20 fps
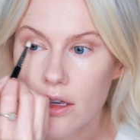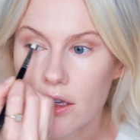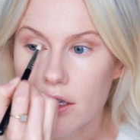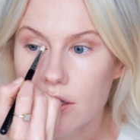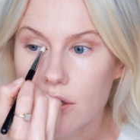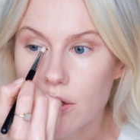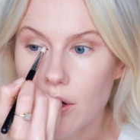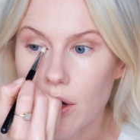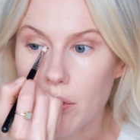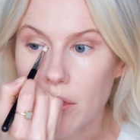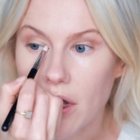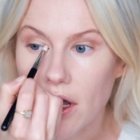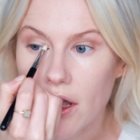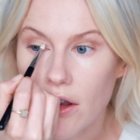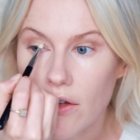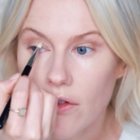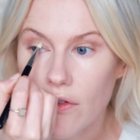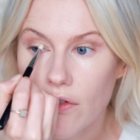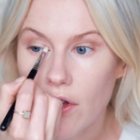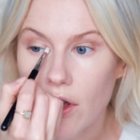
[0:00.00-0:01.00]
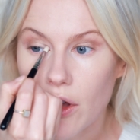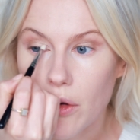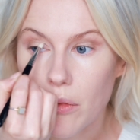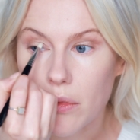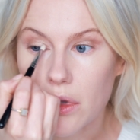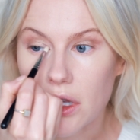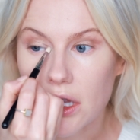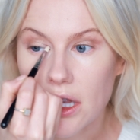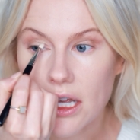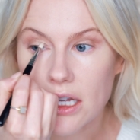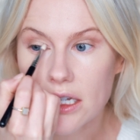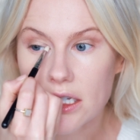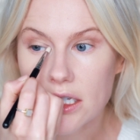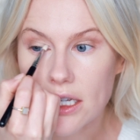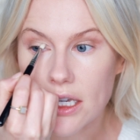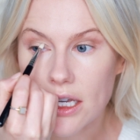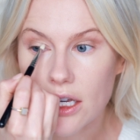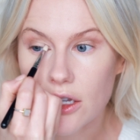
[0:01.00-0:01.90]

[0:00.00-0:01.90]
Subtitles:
So I'm kind of blending